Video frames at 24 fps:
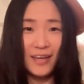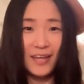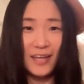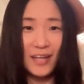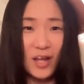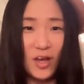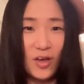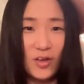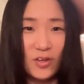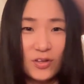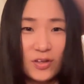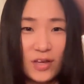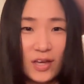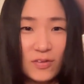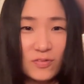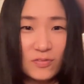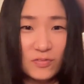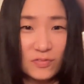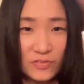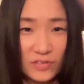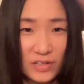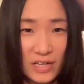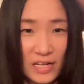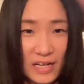You get
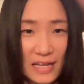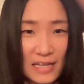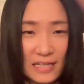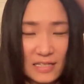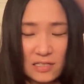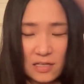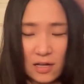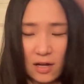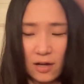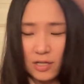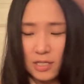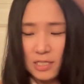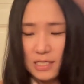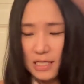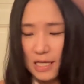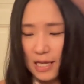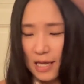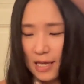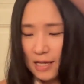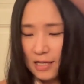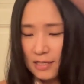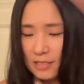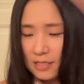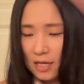really
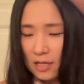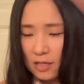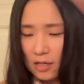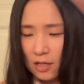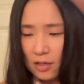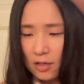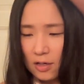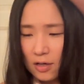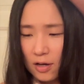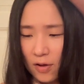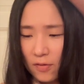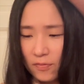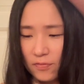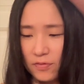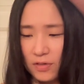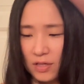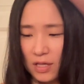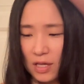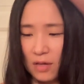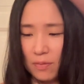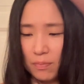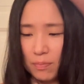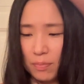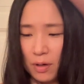excited, and I loved
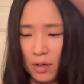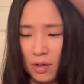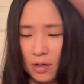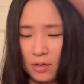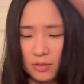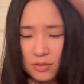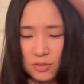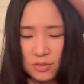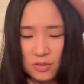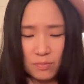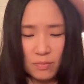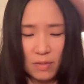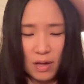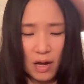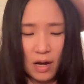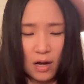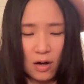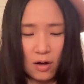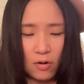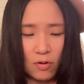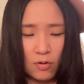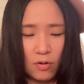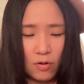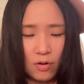it, but
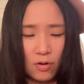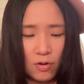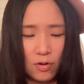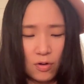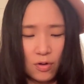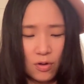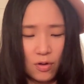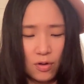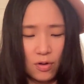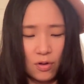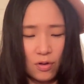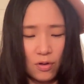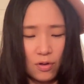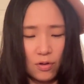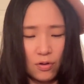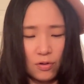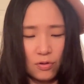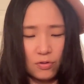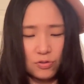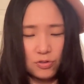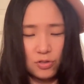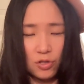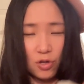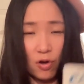somehow,
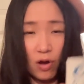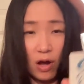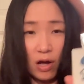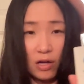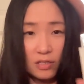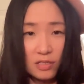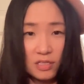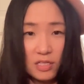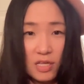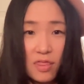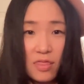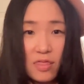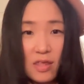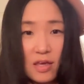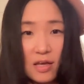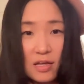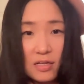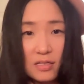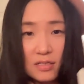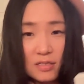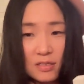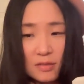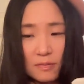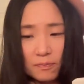so I did
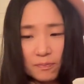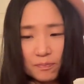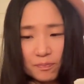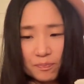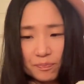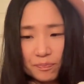this.